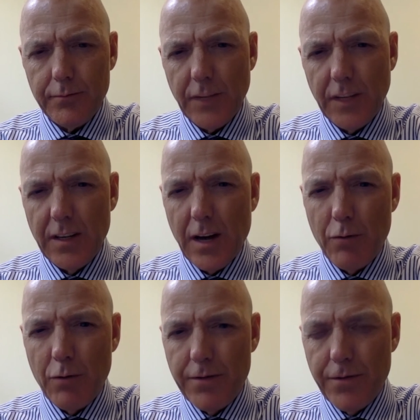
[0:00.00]
Yeah,
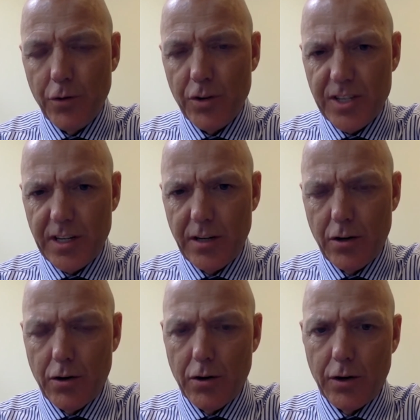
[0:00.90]
we're focused in
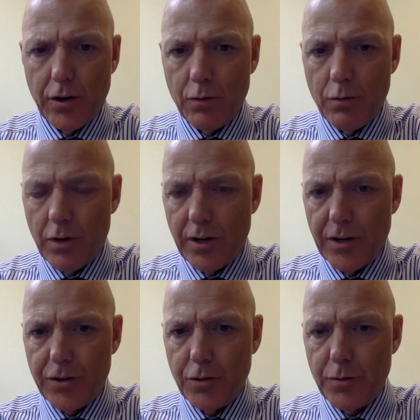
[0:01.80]
on one
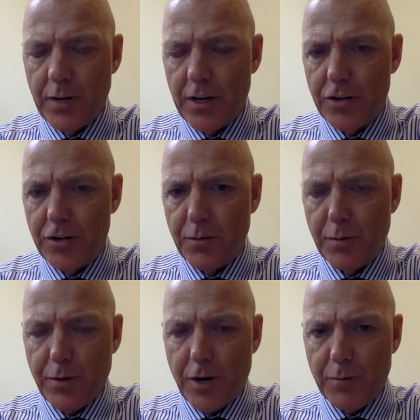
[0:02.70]
and two bedroom
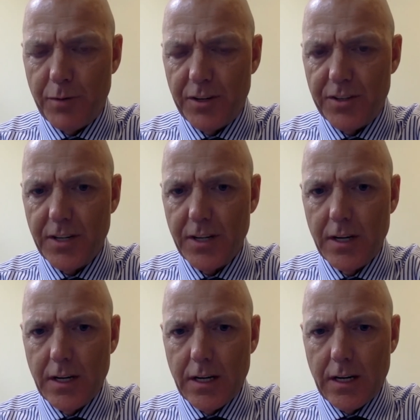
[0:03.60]
apartments,
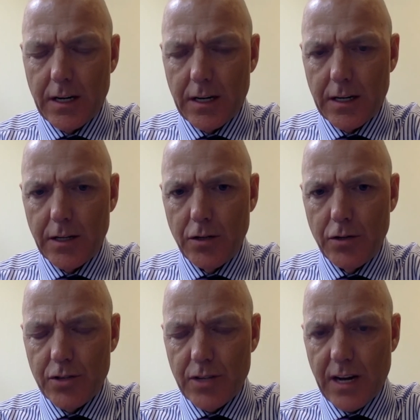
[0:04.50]

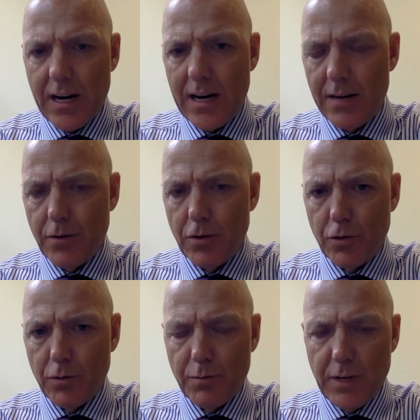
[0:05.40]
usually high
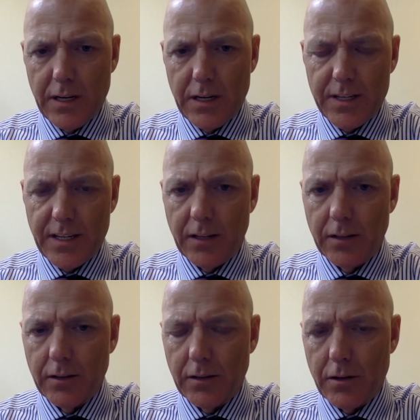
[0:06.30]
volume in a
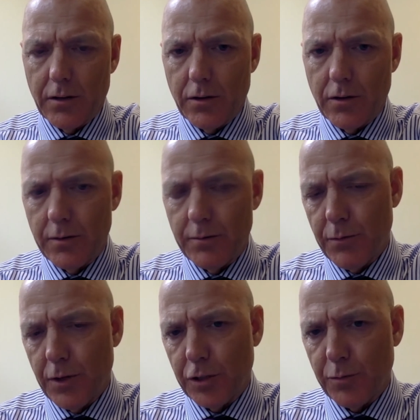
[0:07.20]
single
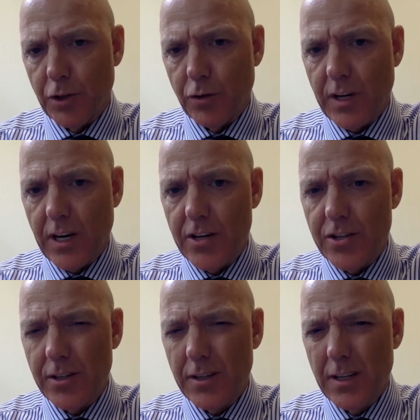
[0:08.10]
or multiple
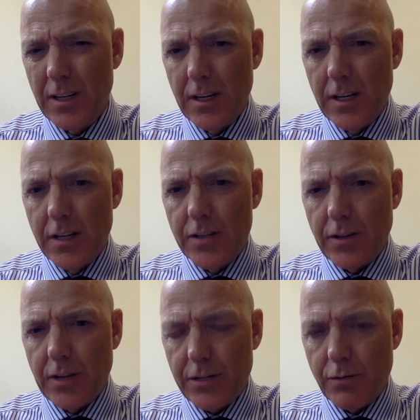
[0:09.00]
location. So
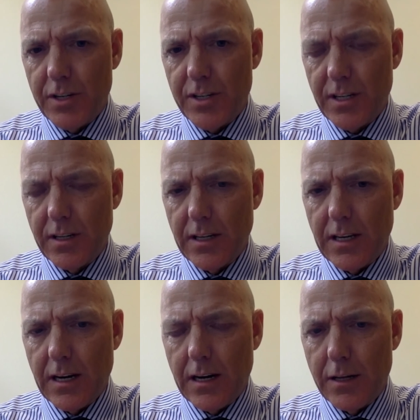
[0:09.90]
that's where we see
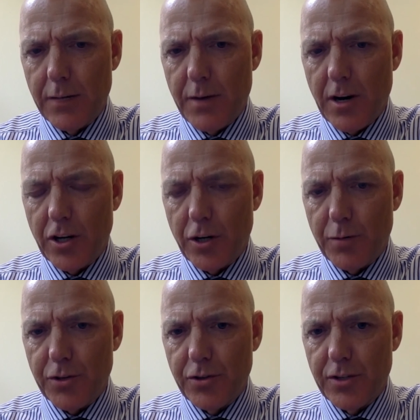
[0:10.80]
the market
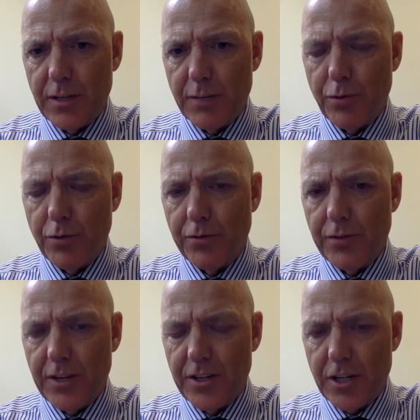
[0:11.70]
opportunity,
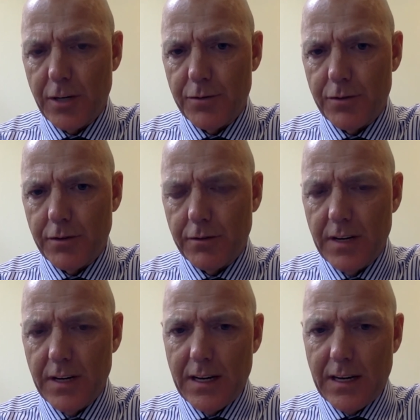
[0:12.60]
both in terms
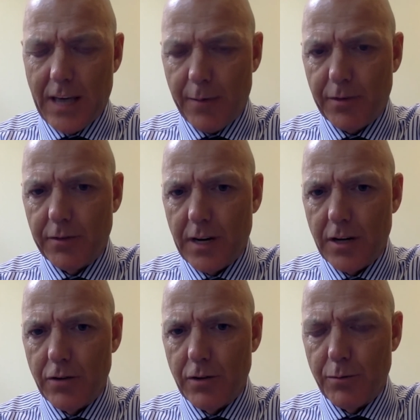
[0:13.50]
of capital
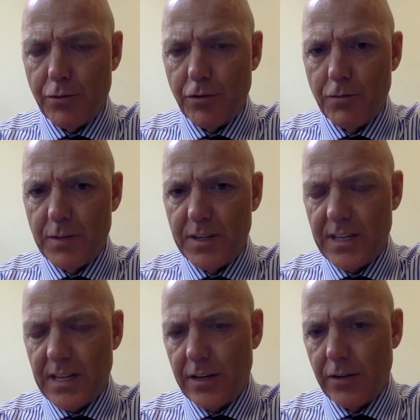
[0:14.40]
value
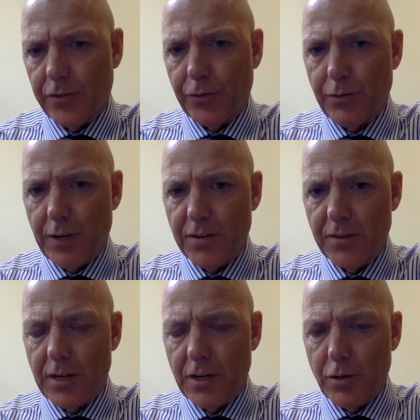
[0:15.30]
improvement and also
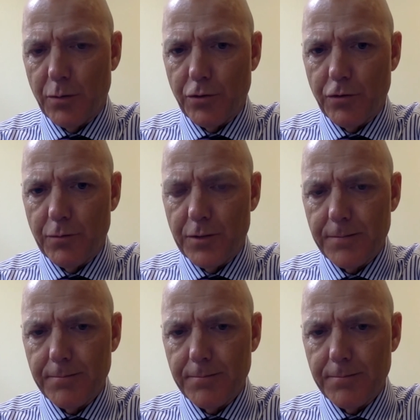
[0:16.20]
rental value improvement.